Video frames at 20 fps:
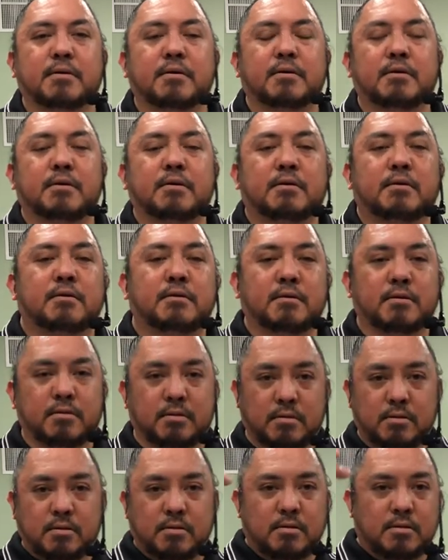
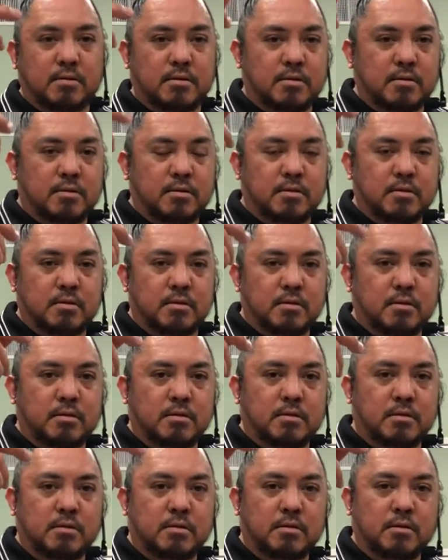
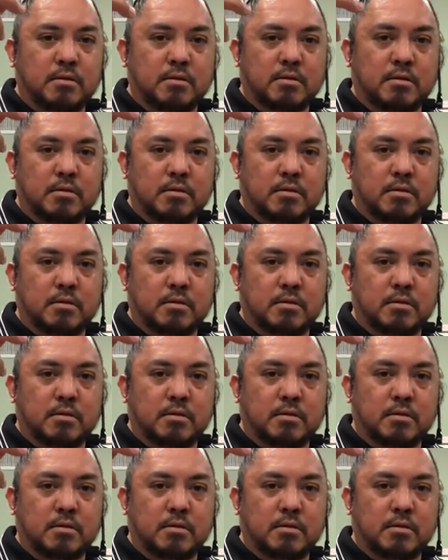Nothing is said.